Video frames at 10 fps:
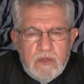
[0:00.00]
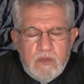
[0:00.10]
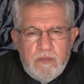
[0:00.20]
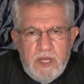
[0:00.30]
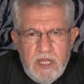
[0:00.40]

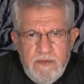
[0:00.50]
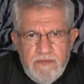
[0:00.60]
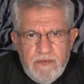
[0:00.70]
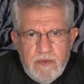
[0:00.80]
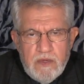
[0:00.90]
to
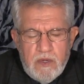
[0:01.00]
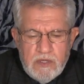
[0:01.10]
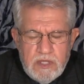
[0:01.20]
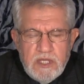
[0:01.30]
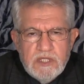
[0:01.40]
believe
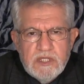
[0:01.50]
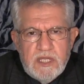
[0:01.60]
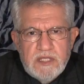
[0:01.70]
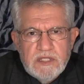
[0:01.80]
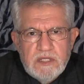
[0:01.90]
on these
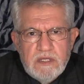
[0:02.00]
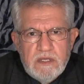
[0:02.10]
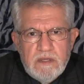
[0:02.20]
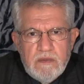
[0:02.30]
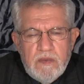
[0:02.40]
things
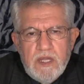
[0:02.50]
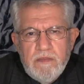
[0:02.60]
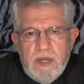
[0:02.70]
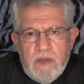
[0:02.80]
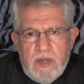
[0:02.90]

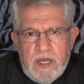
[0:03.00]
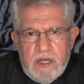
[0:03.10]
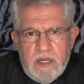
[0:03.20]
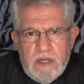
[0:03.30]
one by one,